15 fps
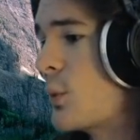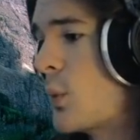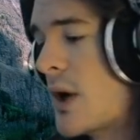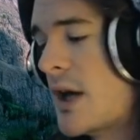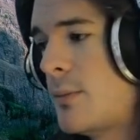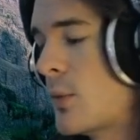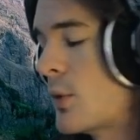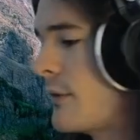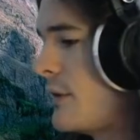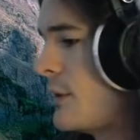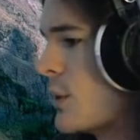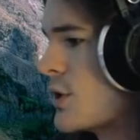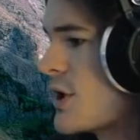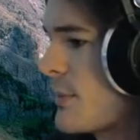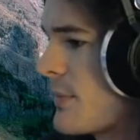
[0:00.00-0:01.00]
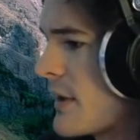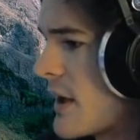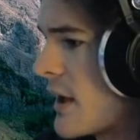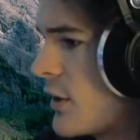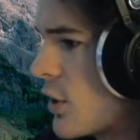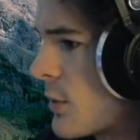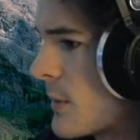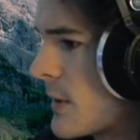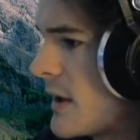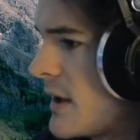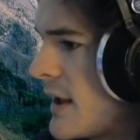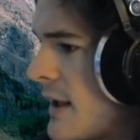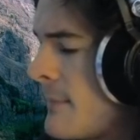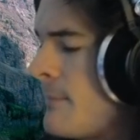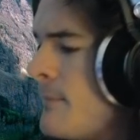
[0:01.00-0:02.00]
way more viewership than I normally
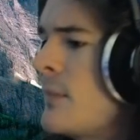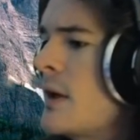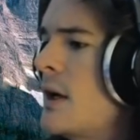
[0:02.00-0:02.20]
get.